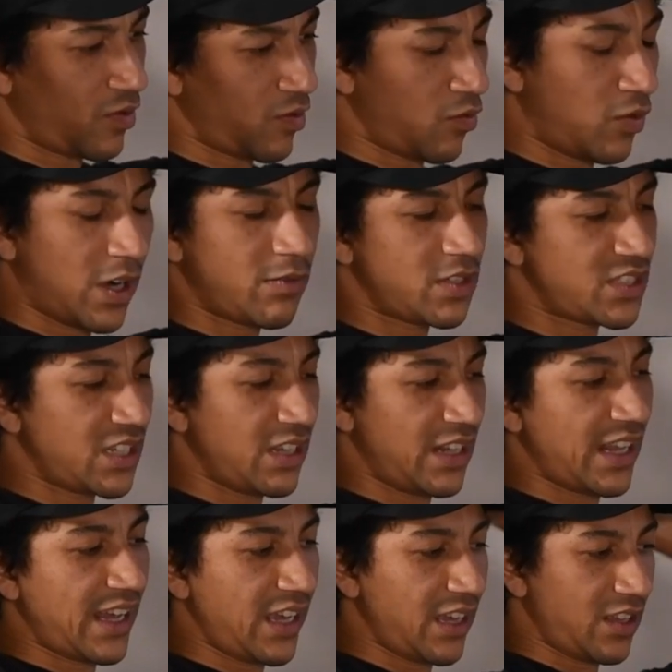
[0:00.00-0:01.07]
what was it
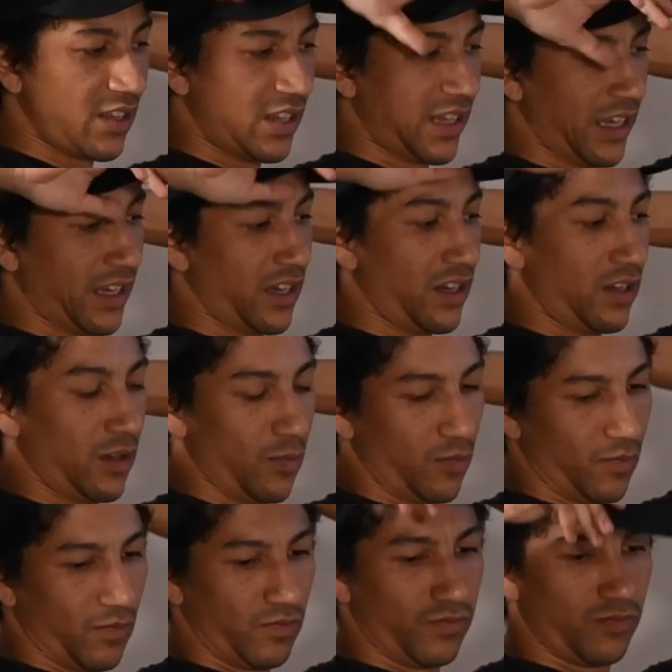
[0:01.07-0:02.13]
like
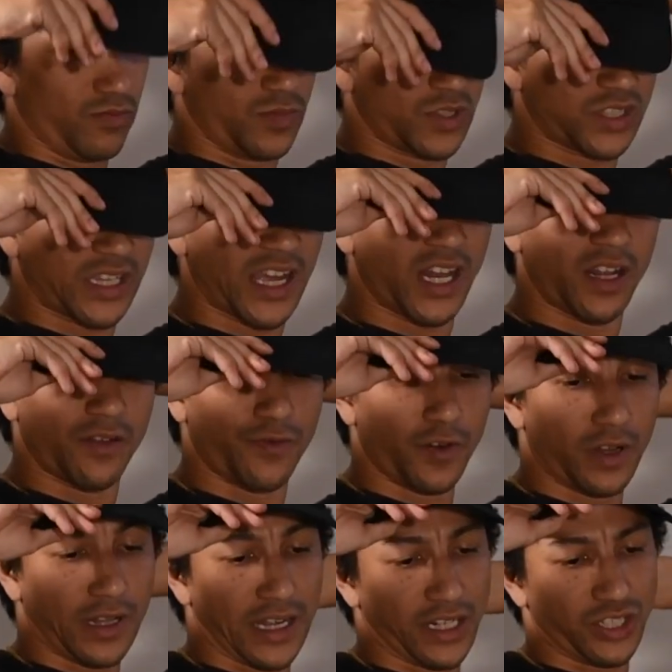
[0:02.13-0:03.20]
skating for
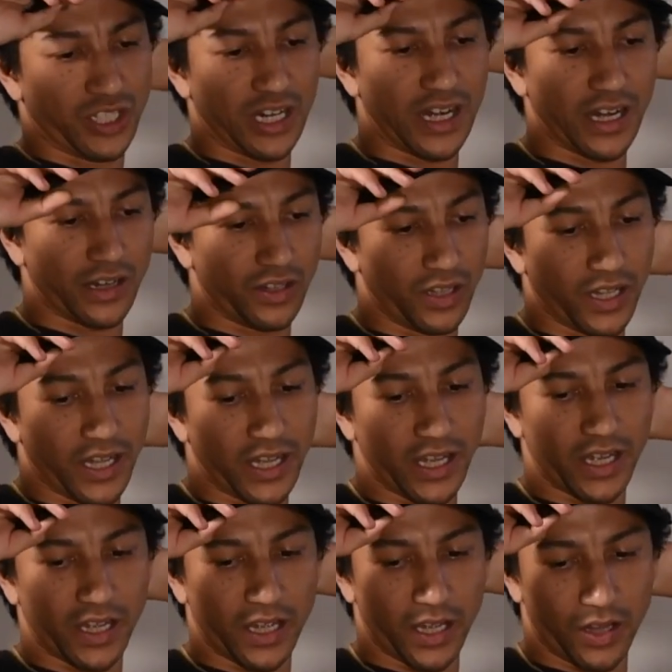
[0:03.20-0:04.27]
like
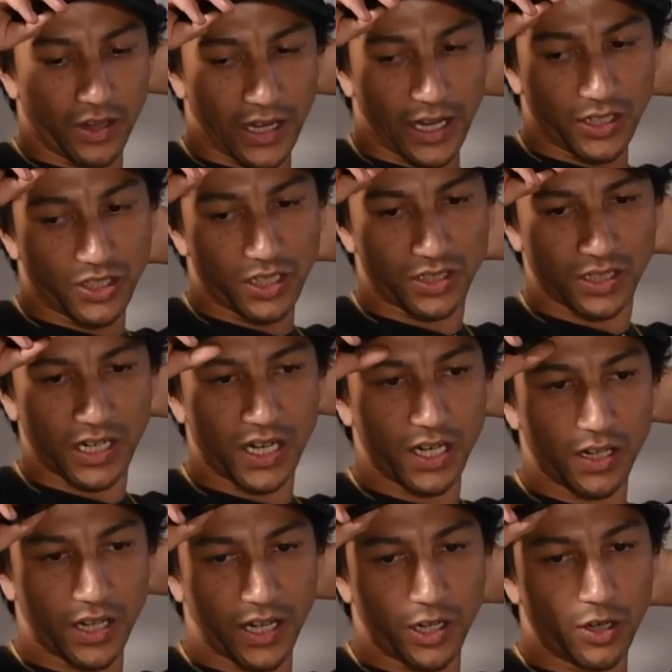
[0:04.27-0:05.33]
chocolate and like just kind
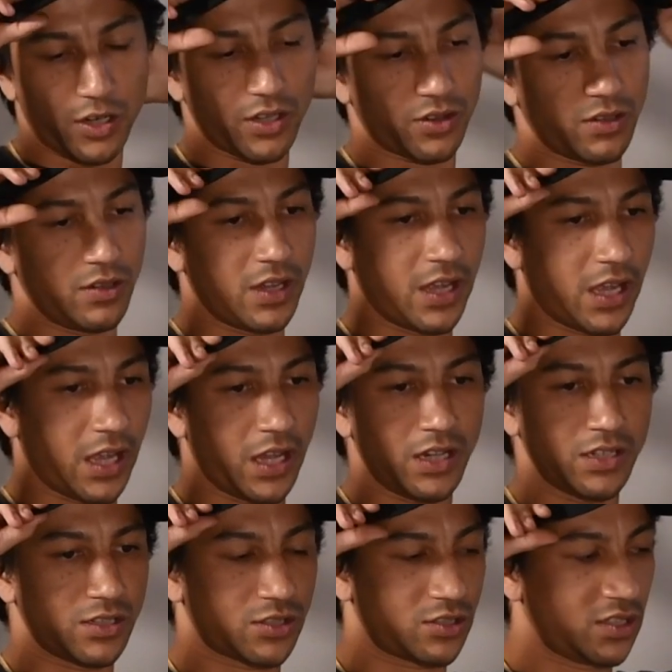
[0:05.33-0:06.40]
of like going through the
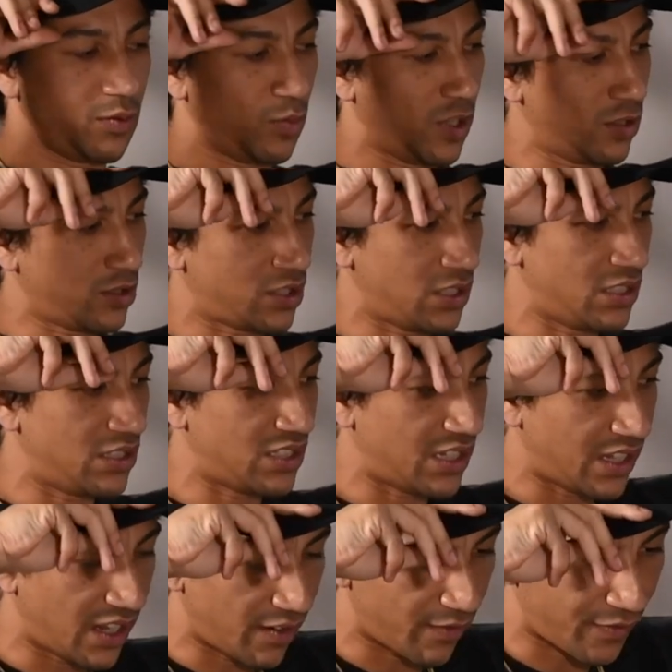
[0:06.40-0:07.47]
industry motions and
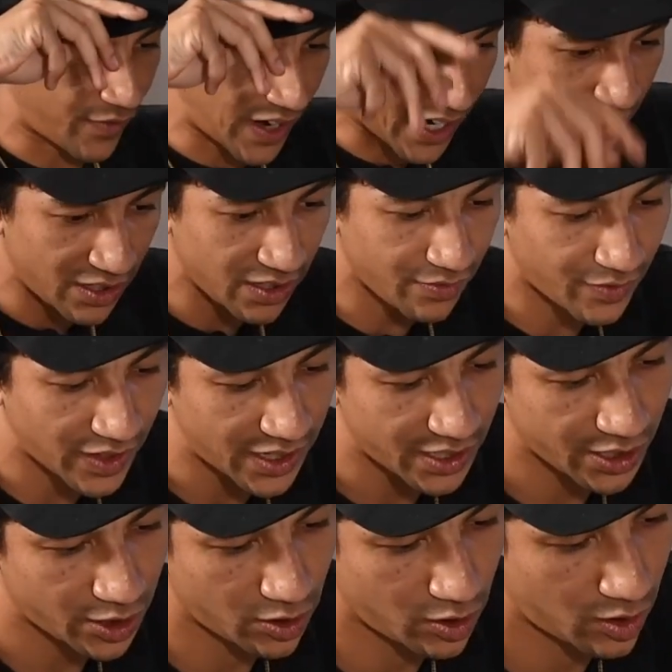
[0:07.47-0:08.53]
then finally
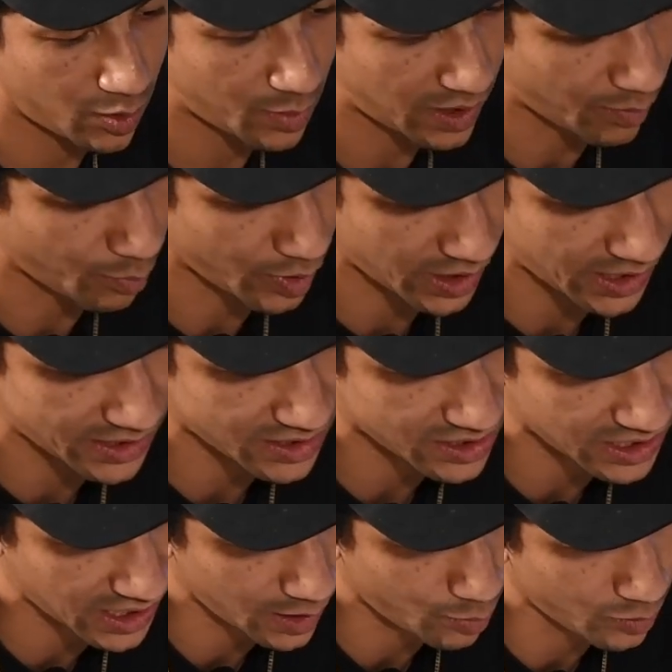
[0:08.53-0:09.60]
finding your home on Blind
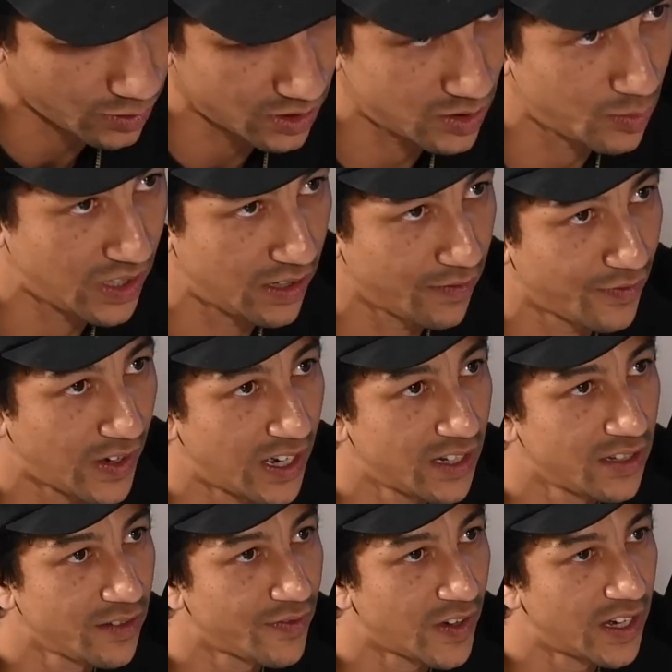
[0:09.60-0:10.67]
Skateboards, man.
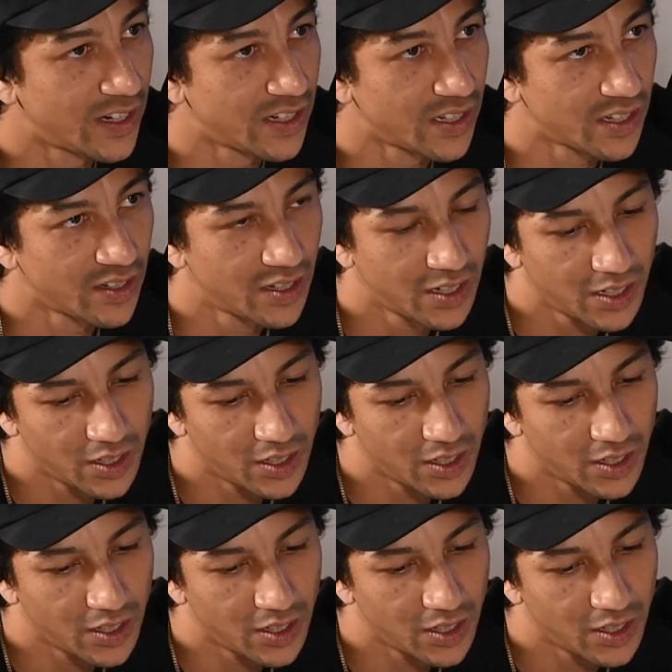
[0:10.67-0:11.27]
Finally finding,